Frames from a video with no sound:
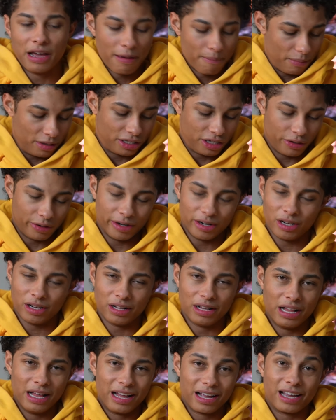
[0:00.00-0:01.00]

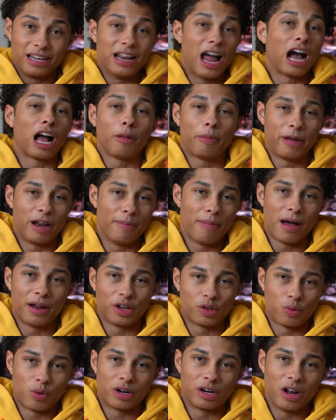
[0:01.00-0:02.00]
material, cannot complain about
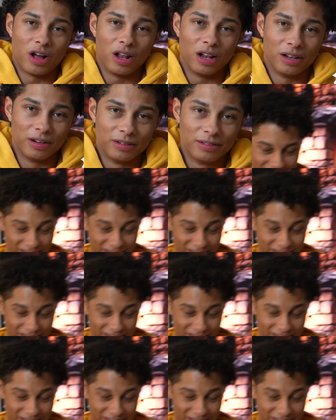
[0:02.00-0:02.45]
this one at all.